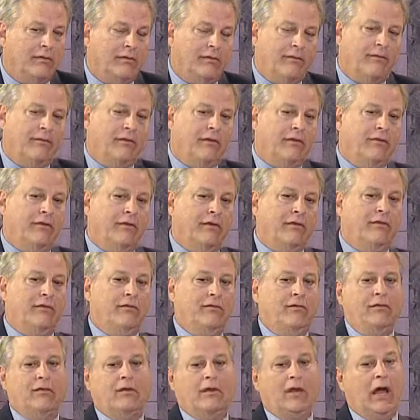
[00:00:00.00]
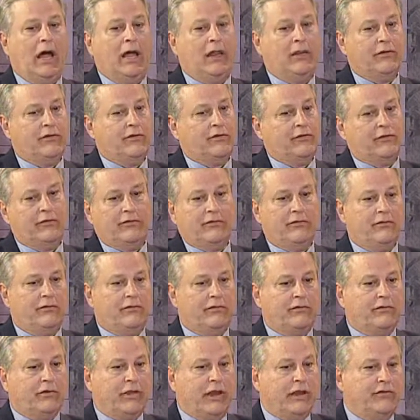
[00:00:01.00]
with the college
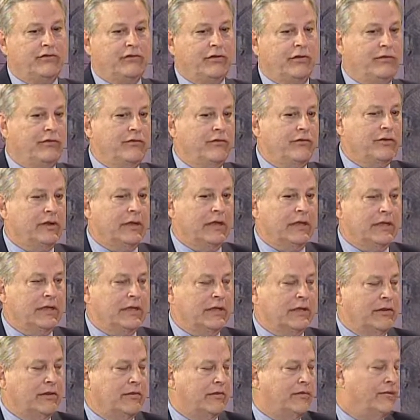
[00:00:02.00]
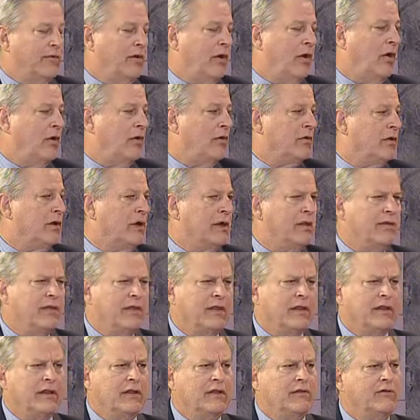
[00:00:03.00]
sessions in the fall. I
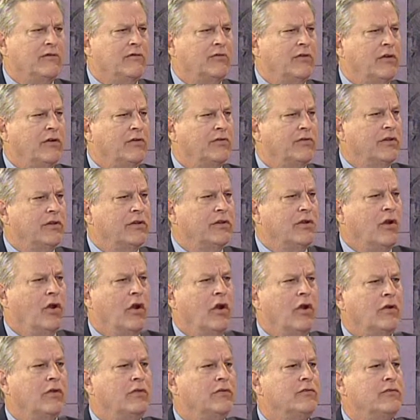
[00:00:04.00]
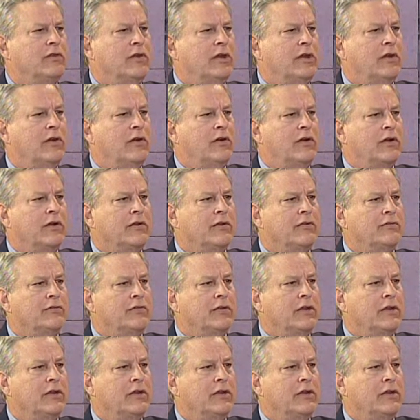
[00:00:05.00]
think that starts in August, late August.